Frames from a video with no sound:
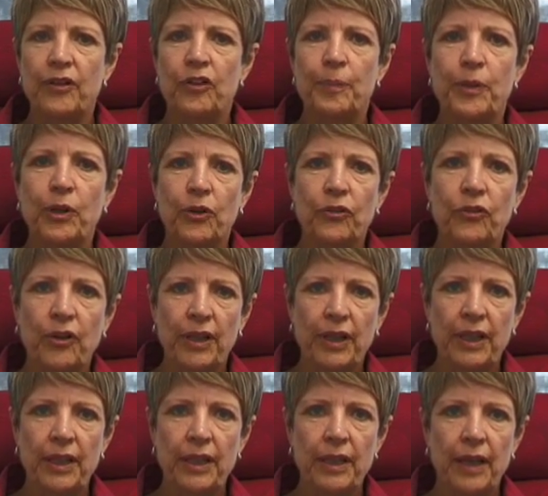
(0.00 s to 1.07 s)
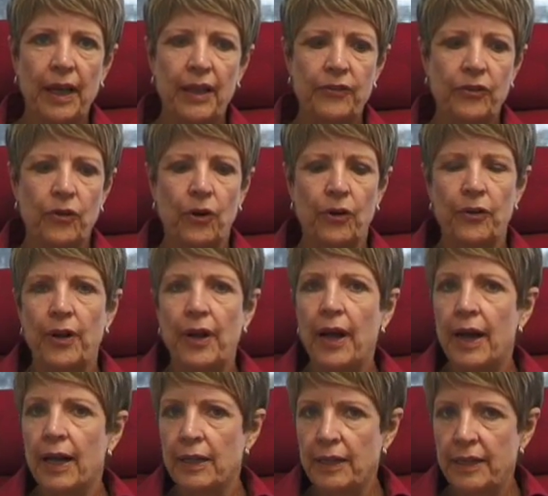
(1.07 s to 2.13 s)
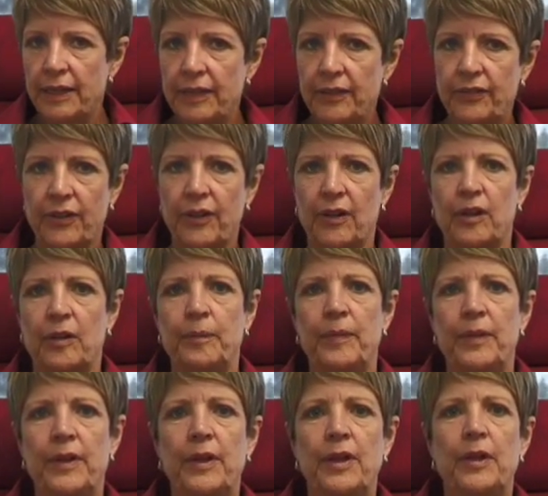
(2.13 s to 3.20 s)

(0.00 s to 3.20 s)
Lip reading: Is because he has got a lead time